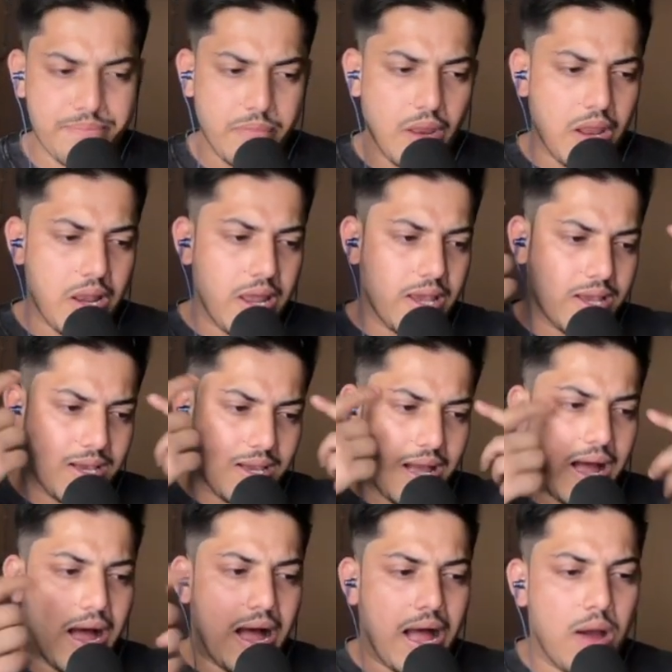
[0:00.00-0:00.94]
Like,
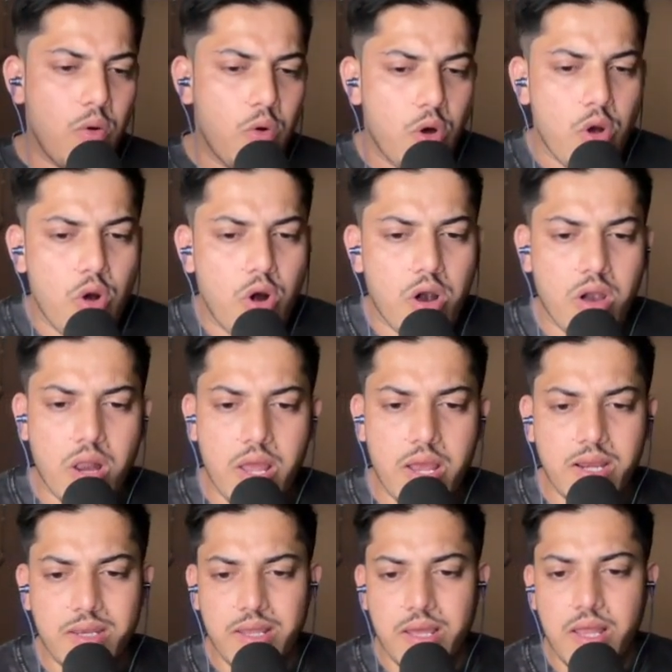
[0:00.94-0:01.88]
I would not
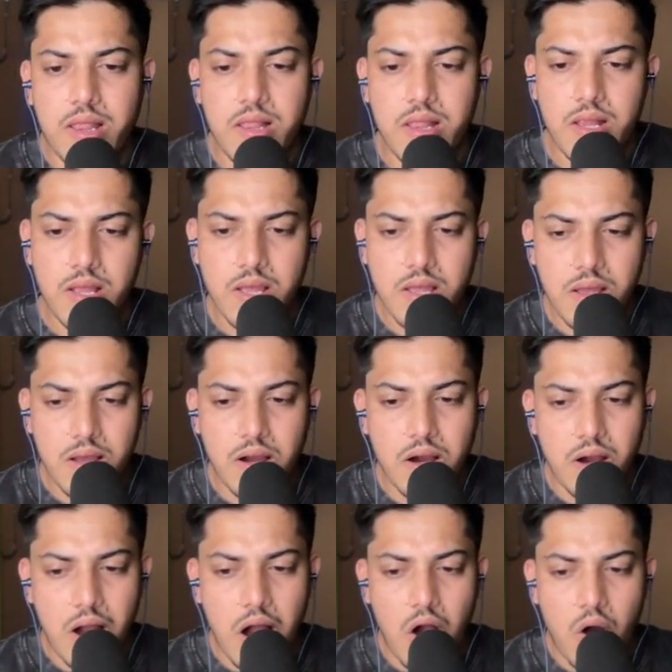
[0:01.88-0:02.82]
like tell
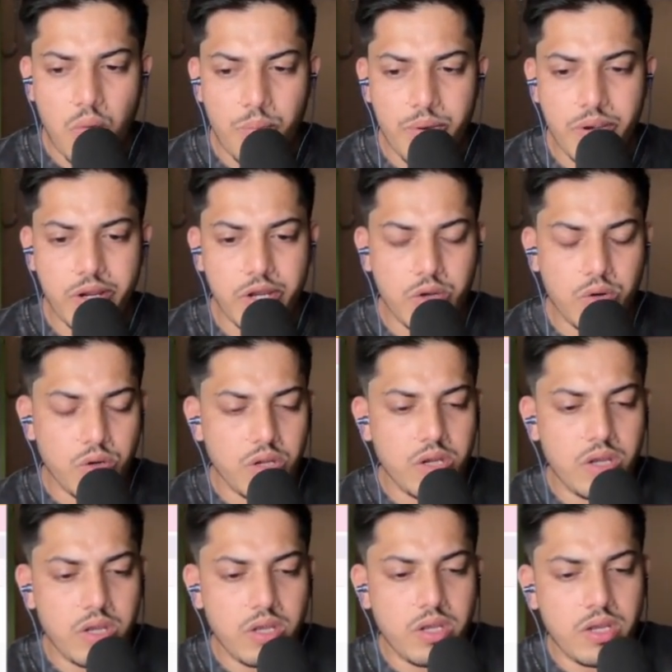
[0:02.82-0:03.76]
how big
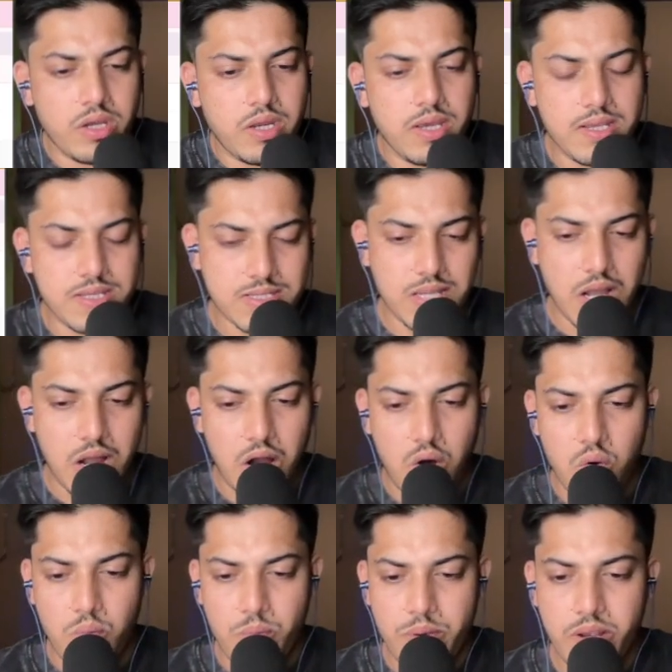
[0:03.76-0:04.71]
it is,
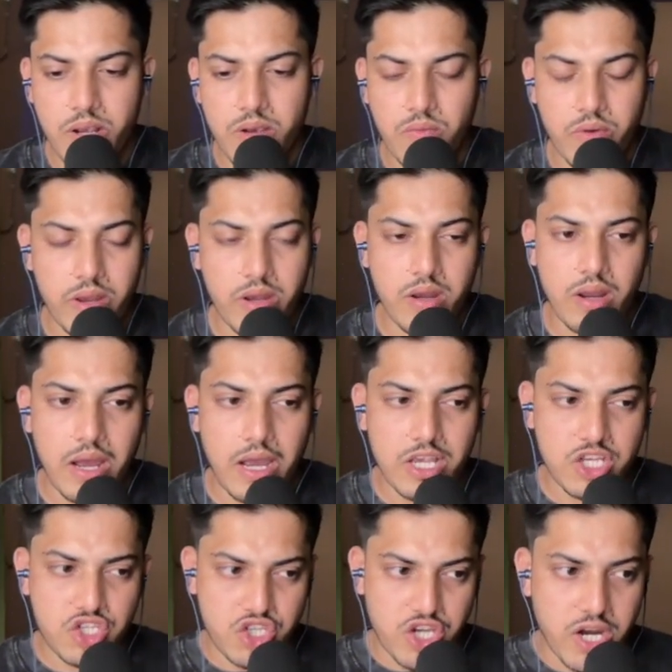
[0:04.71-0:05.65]
how big when
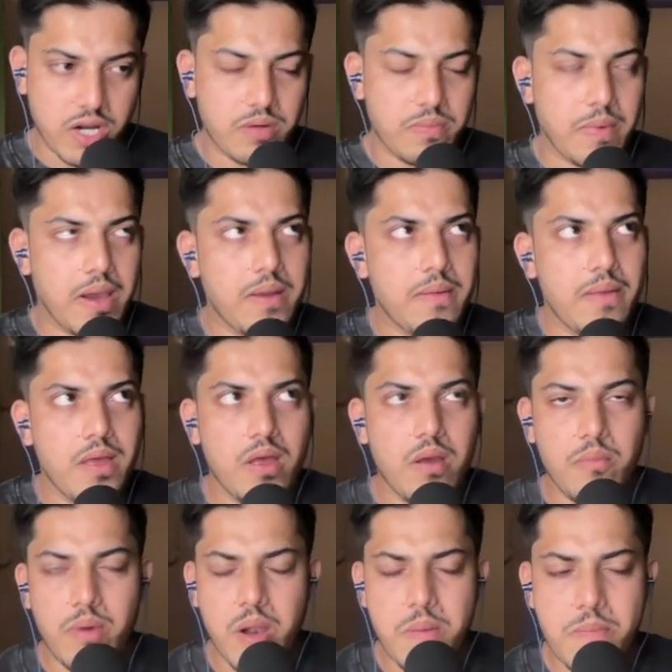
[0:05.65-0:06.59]
I checked, man.
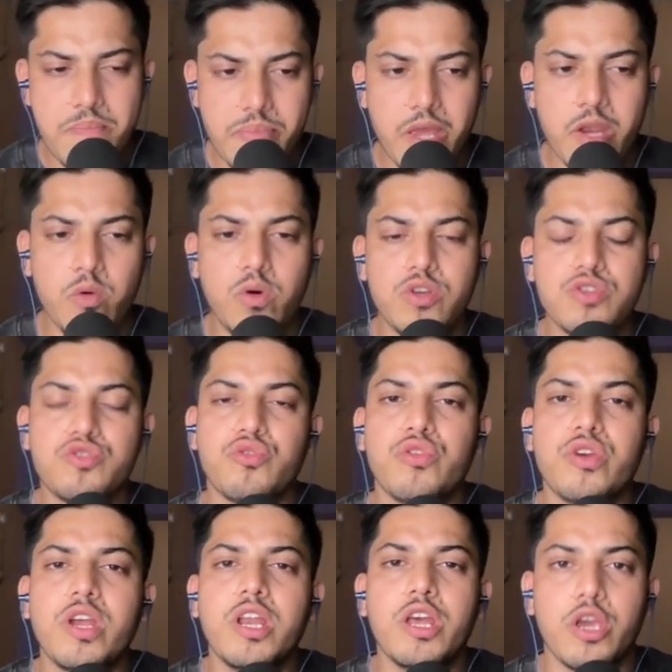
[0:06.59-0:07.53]
But it was
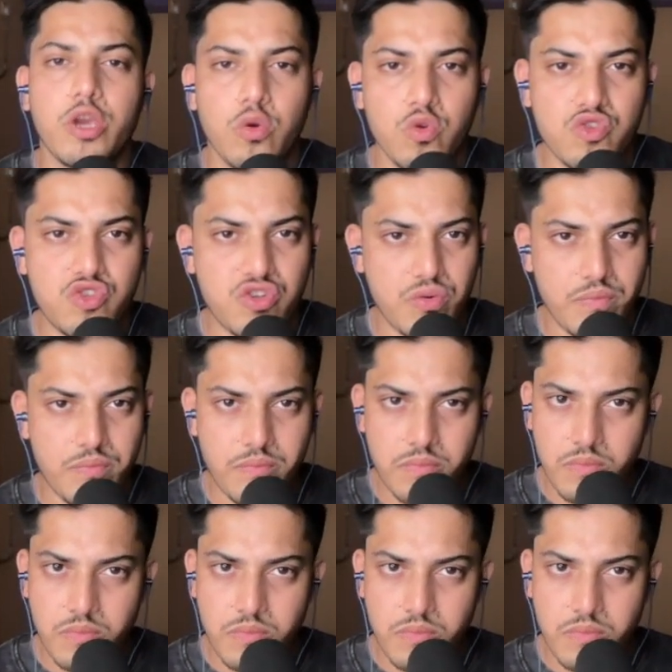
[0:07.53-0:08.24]
really huge.